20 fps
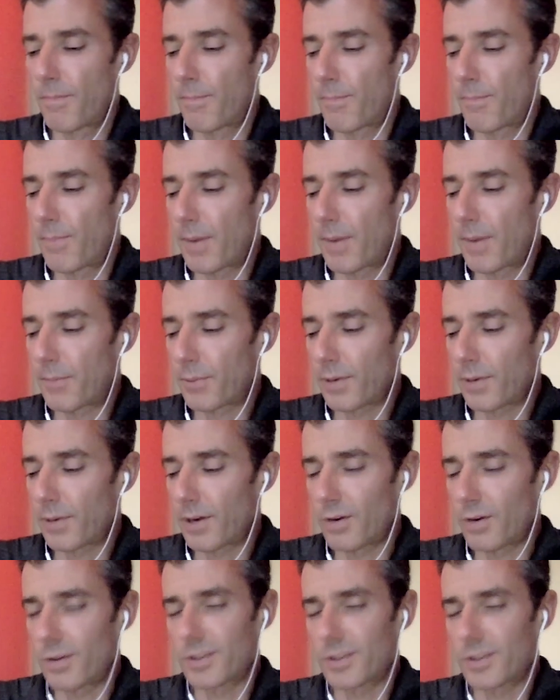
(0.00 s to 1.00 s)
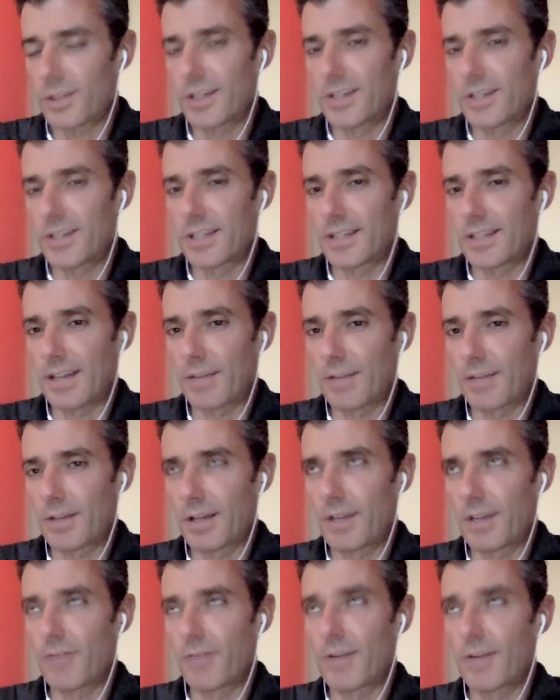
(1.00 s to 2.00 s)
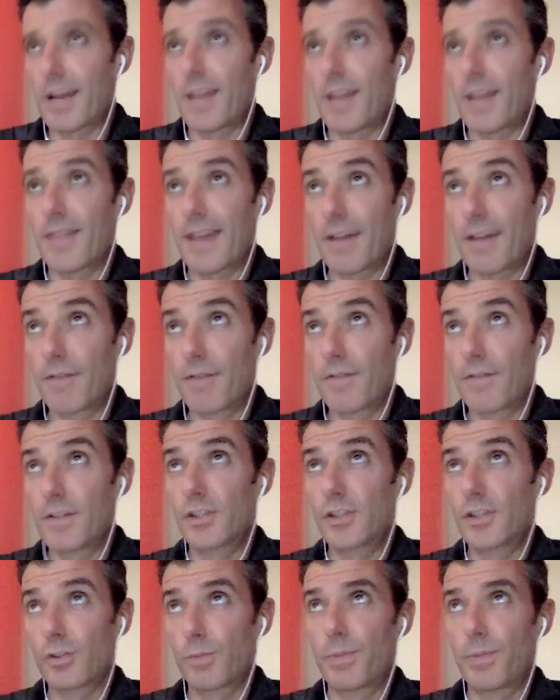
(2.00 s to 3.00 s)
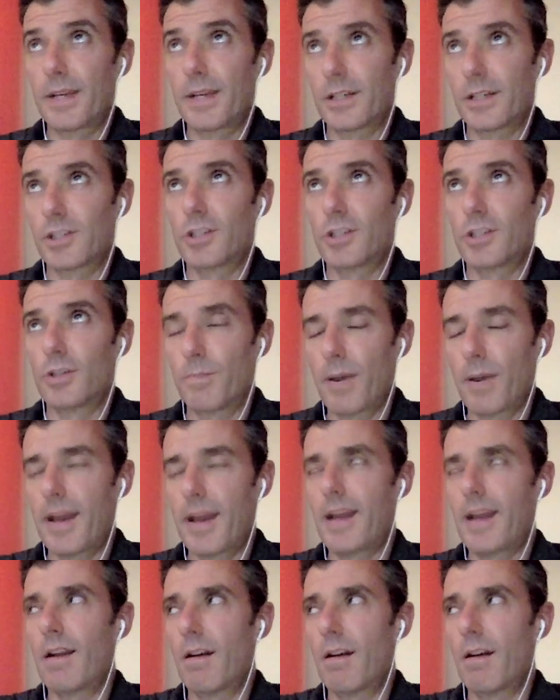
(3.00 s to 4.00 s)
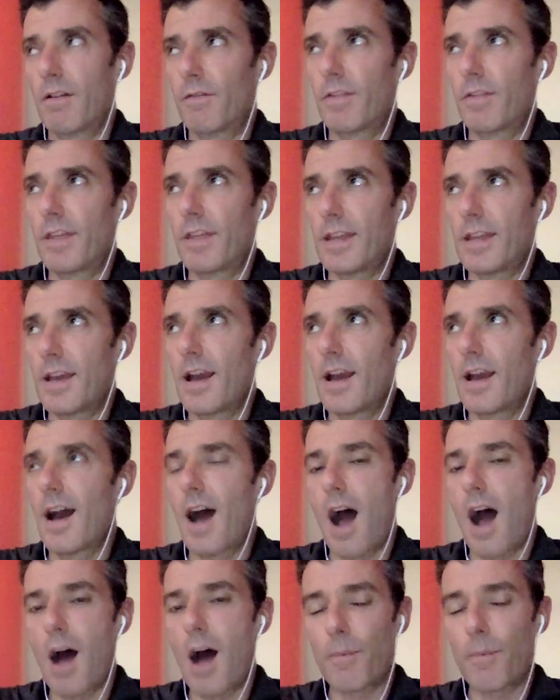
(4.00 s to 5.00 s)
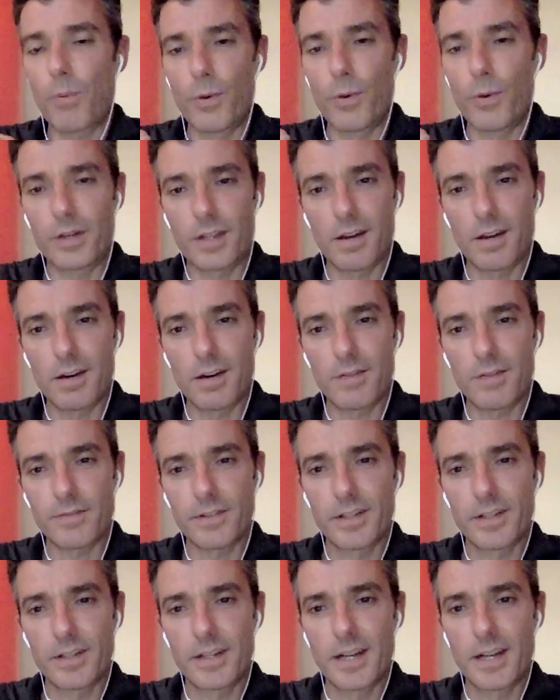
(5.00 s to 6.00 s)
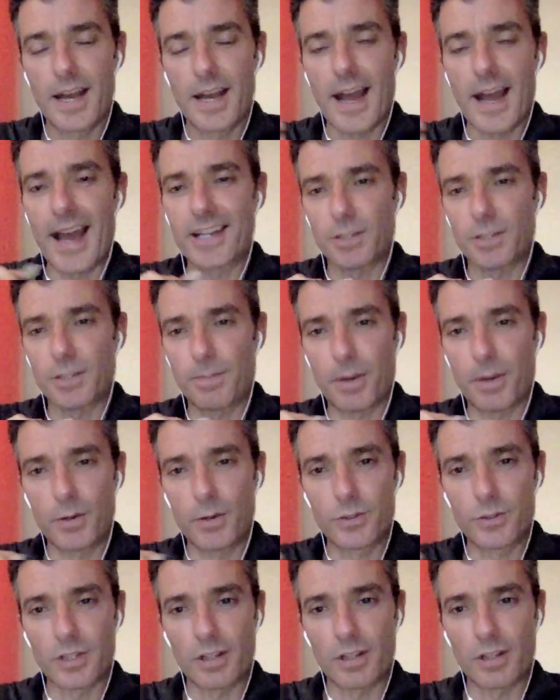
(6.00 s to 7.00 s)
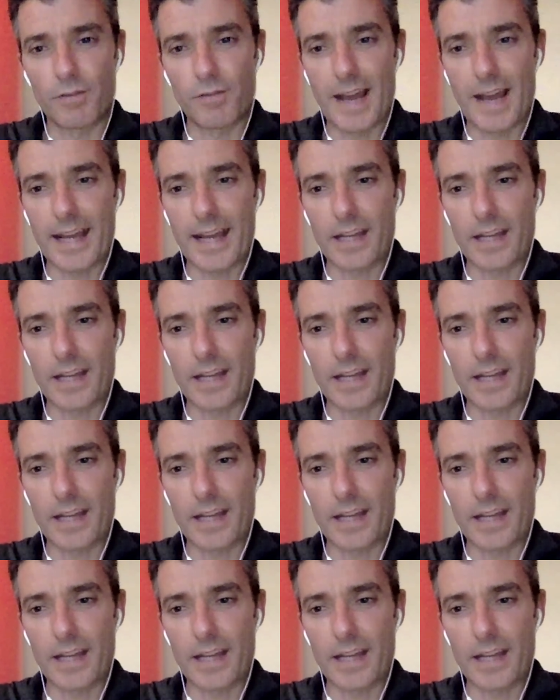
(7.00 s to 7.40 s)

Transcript: but prioritizing that recovery and that visual picture you paint of the upward curve as opposed to the flat